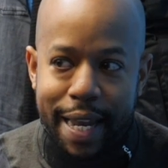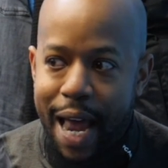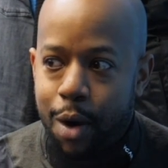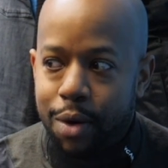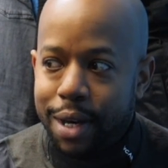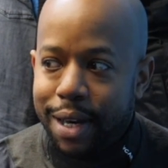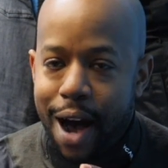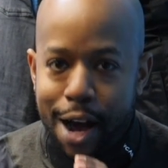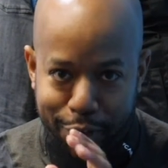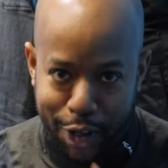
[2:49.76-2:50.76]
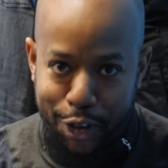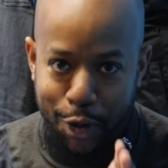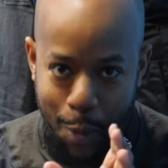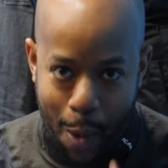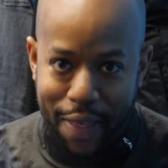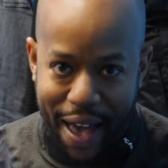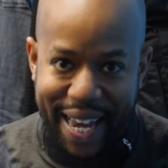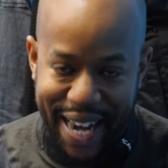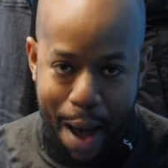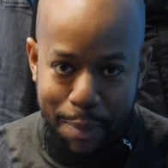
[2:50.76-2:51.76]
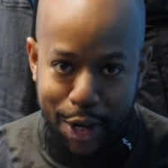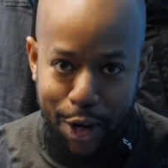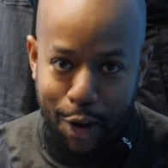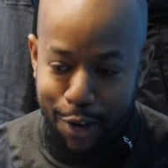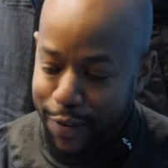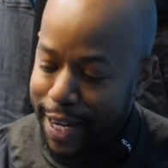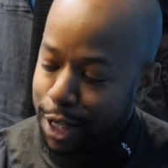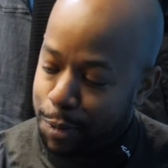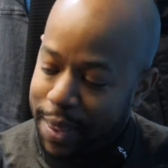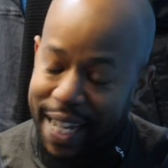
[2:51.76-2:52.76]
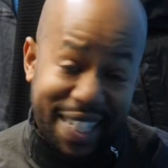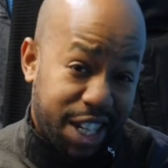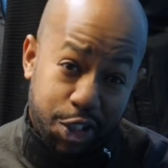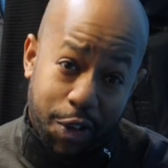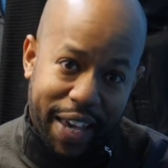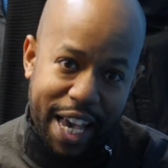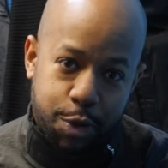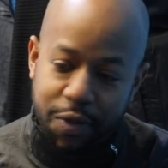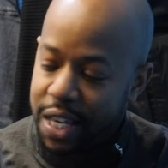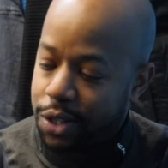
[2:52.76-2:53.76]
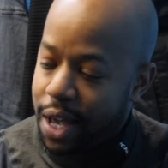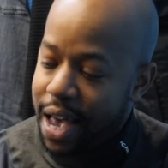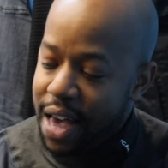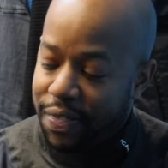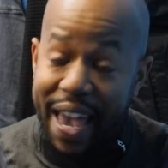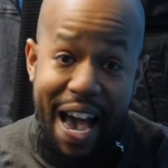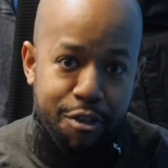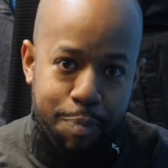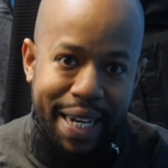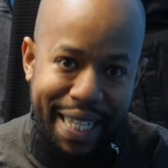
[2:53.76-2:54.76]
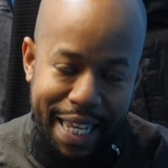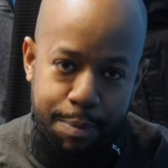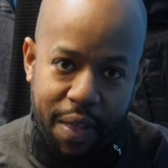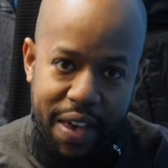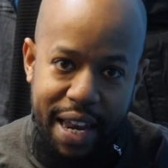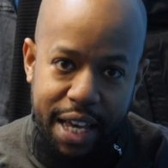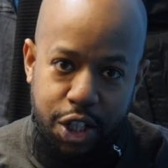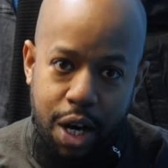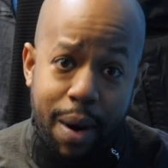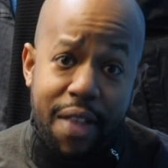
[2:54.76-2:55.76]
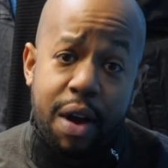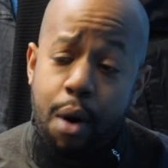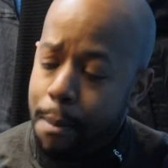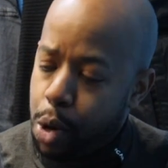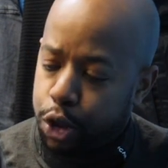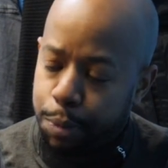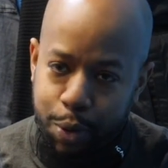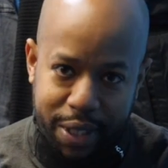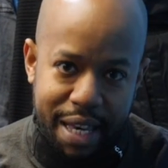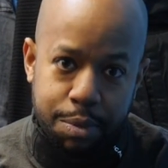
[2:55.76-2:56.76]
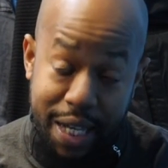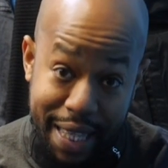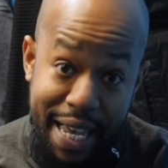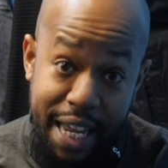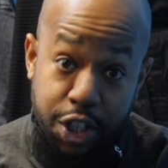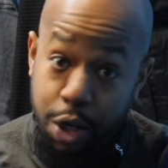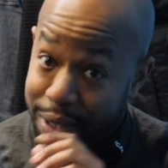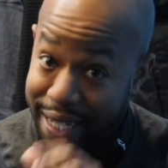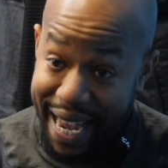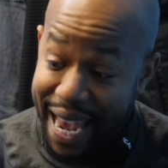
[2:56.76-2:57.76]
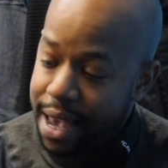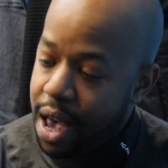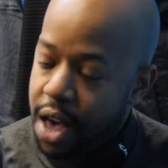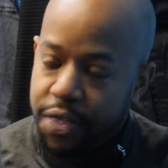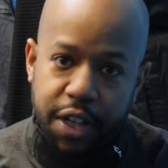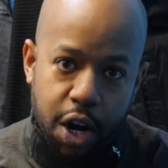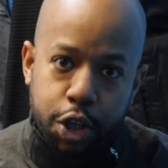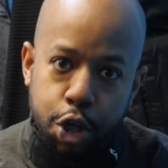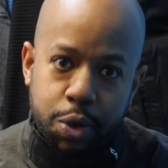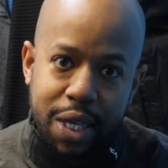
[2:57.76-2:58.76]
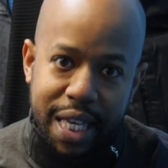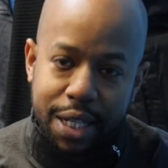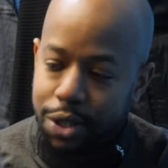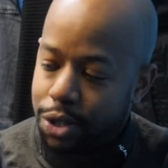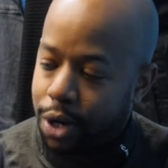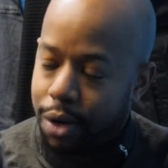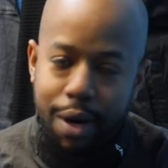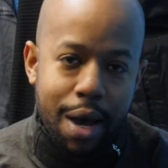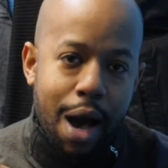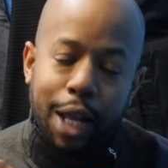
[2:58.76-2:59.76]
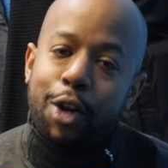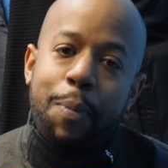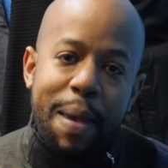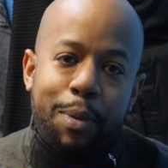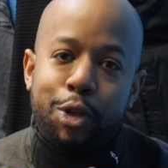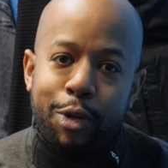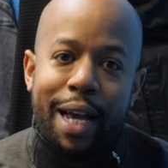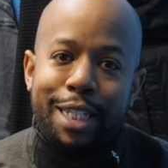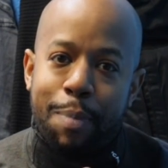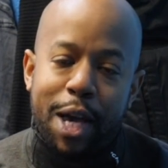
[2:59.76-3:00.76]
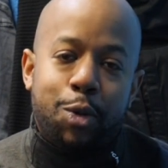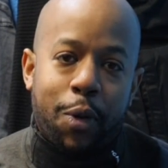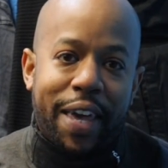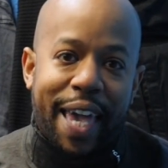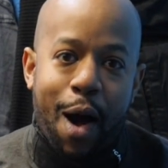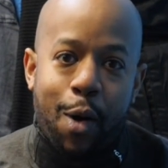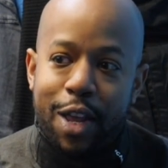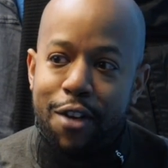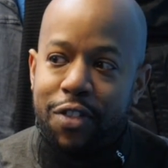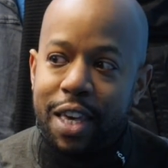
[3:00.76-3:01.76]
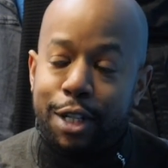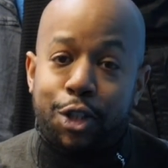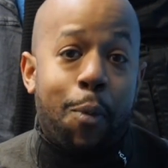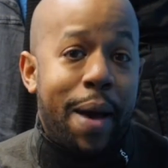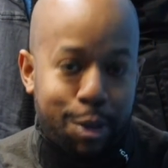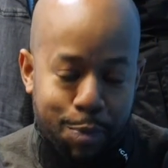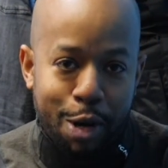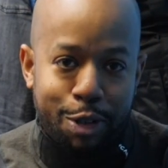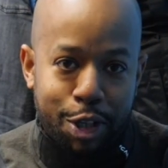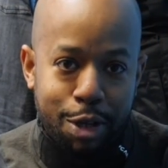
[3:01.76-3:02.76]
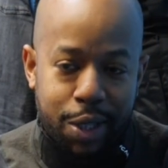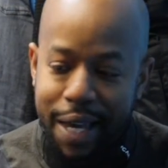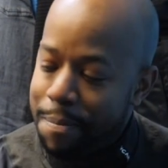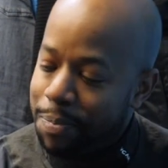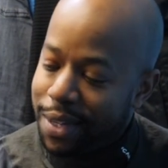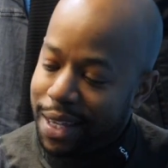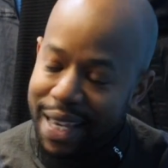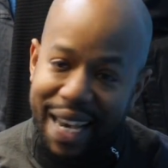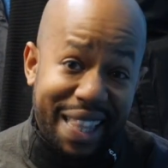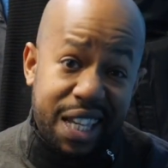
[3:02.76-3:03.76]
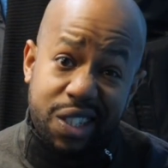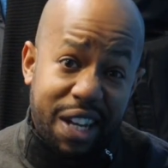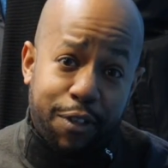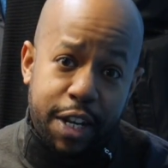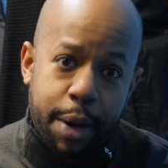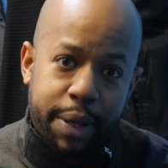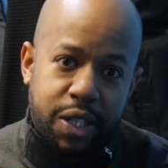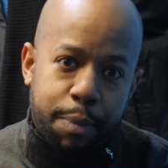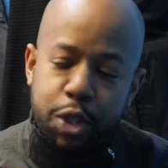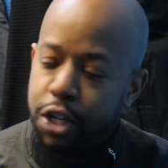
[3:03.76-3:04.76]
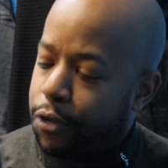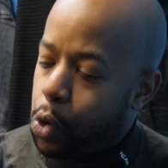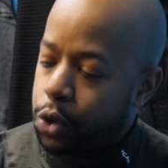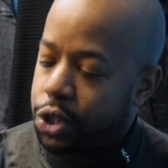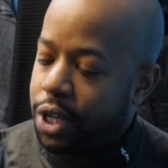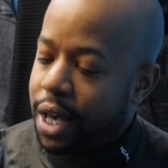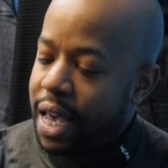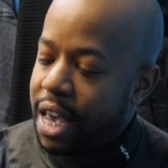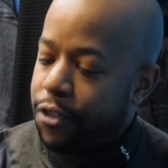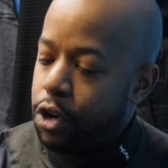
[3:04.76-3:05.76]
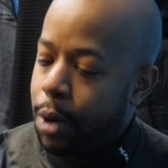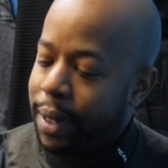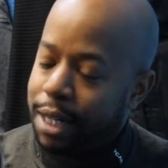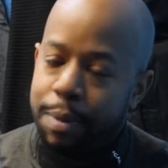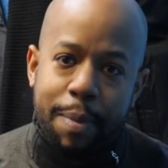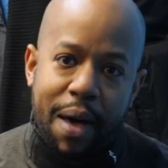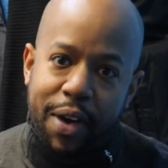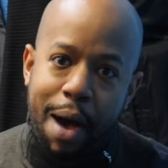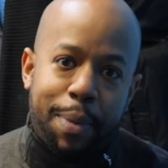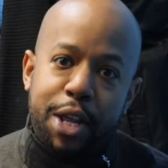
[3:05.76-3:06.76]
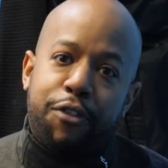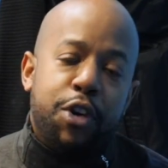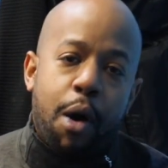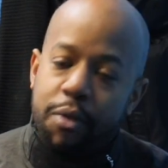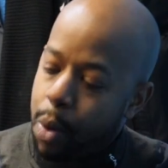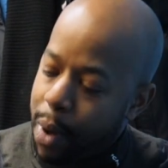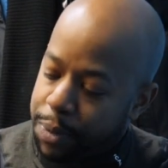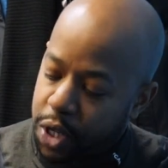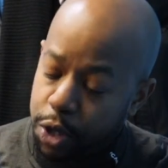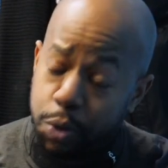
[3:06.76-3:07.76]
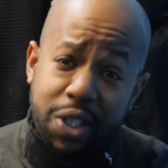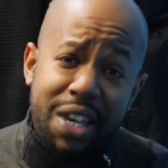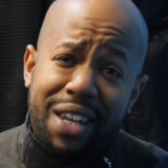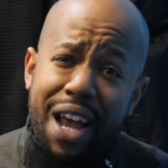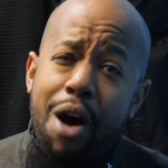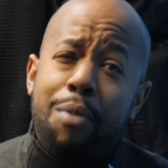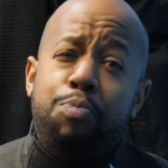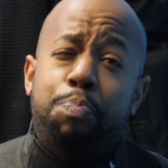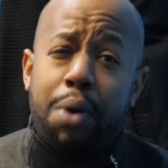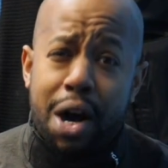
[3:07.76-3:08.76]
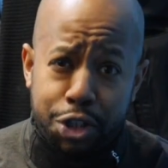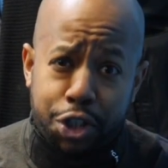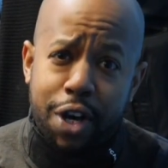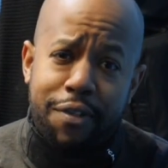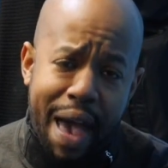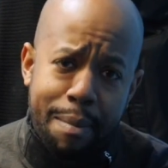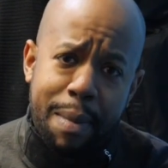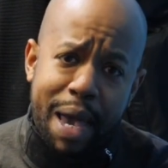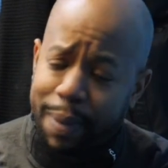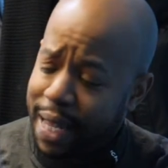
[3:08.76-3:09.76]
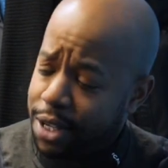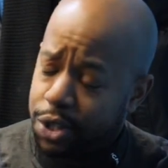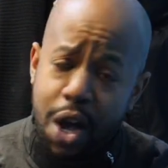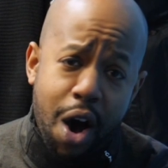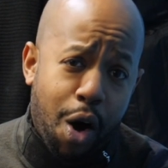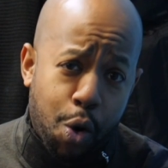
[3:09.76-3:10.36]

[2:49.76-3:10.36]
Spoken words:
it? Now, I've touched on why that can happen in a lot of videos, but that's actually not the case with these. They have been cleared by the NHL, and there are multiple teams in the NHL today that are using this. So a lot of people do like to base what they get on if the top-end pros are using it, and these are definitely no exception. course, if you know a little bit about the company, if you go on their website, you'll see that a bunch of MMA players are